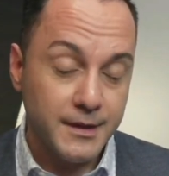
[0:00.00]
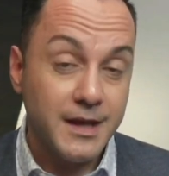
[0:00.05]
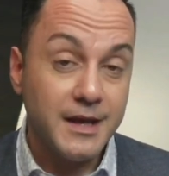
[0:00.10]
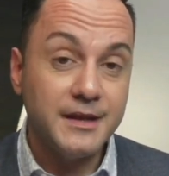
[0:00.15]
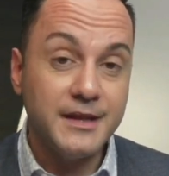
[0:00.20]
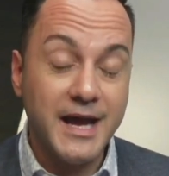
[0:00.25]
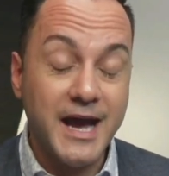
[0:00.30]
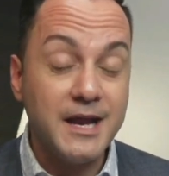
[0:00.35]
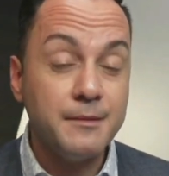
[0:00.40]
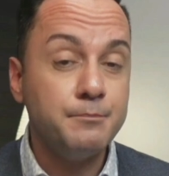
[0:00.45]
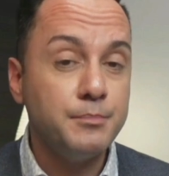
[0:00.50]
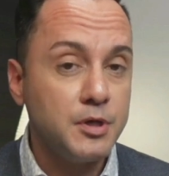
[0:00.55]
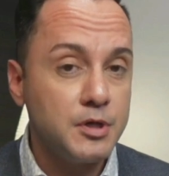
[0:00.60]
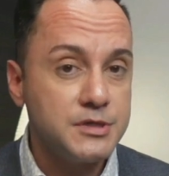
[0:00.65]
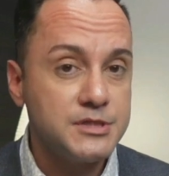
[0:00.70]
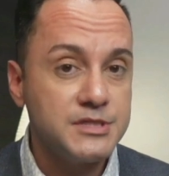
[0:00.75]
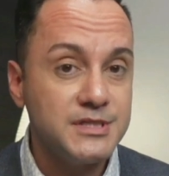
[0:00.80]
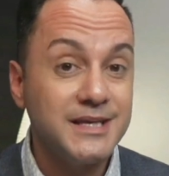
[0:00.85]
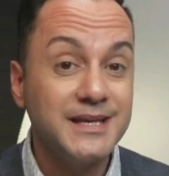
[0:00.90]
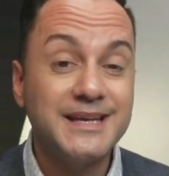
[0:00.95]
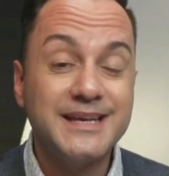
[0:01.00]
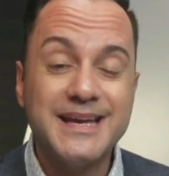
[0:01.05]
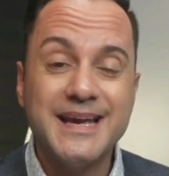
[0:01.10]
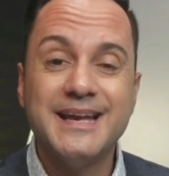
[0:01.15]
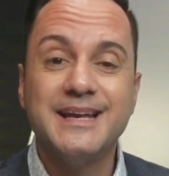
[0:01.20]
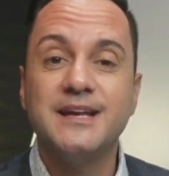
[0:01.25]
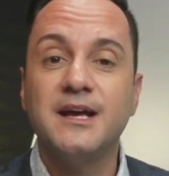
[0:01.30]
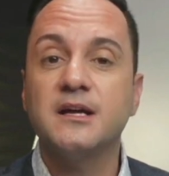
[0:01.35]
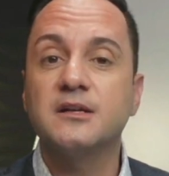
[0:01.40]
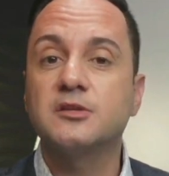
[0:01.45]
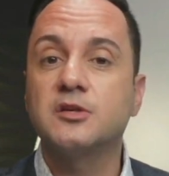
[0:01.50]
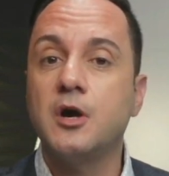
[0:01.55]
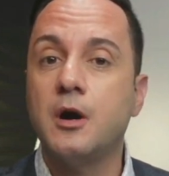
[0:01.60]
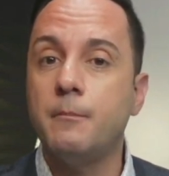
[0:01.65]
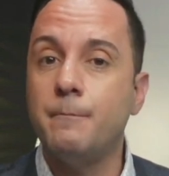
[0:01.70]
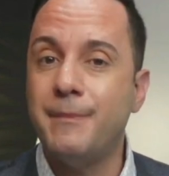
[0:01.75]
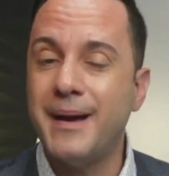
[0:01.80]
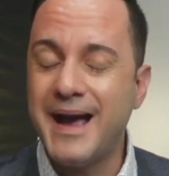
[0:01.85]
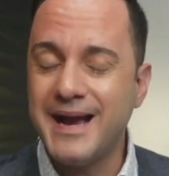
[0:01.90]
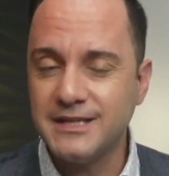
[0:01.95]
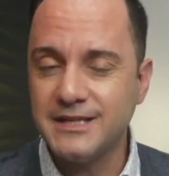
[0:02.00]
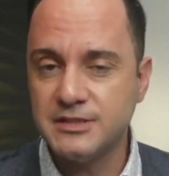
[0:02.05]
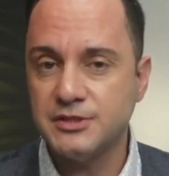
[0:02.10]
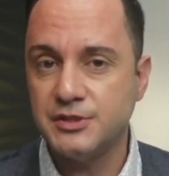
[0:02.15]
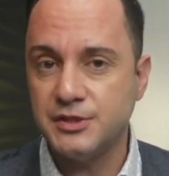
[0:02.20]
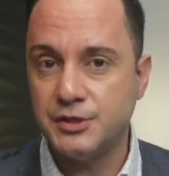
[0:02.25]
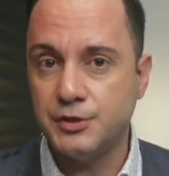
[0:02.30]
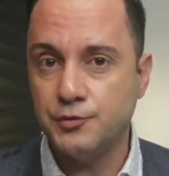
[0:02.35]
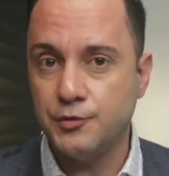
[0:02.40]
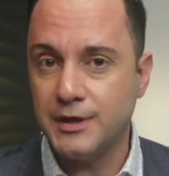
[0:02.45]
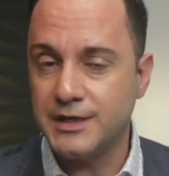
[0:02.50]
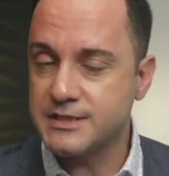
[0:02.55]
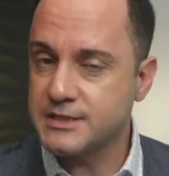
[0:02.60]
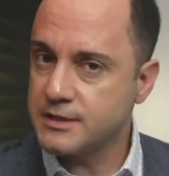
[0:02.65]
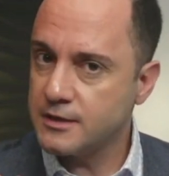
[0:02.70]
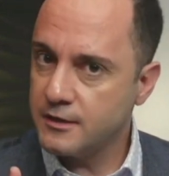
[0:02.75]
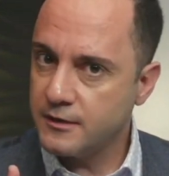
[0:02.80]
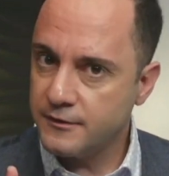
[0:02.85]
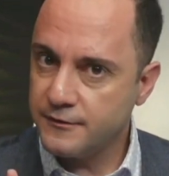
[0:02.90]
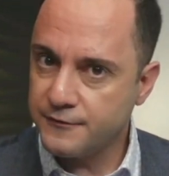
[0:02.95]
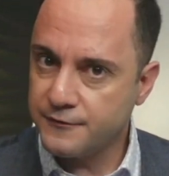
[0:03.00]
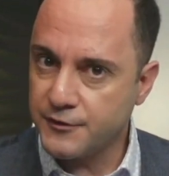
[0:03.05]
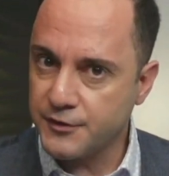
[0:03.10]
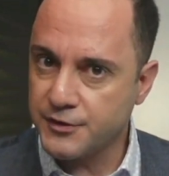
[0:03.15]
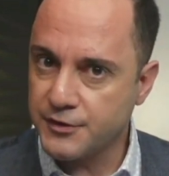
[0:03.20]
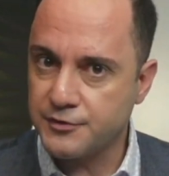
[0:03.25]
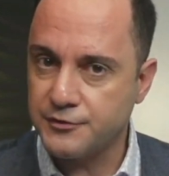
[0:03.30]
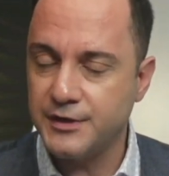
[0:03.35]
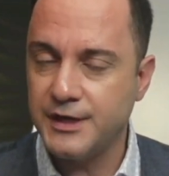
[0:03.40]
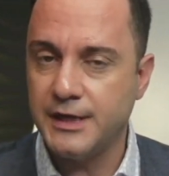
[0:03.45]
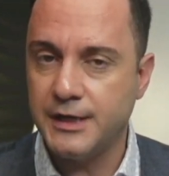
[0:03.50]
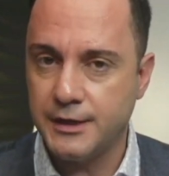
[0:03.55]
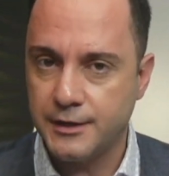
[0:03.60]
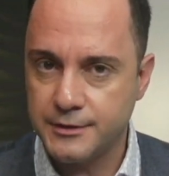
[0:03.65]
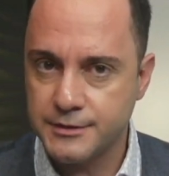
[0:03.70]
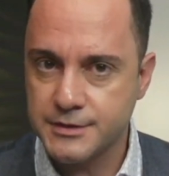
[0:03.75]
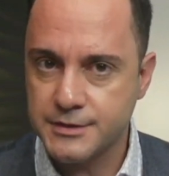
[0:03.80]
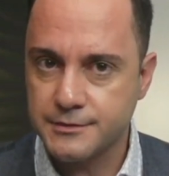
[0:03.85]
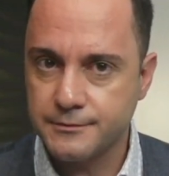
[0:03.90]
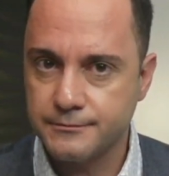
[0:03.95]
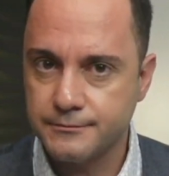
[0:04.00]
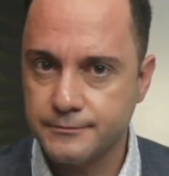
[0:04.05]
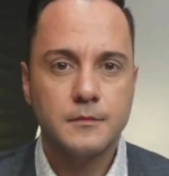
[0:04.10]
That person cannot come back to the US for 3 years.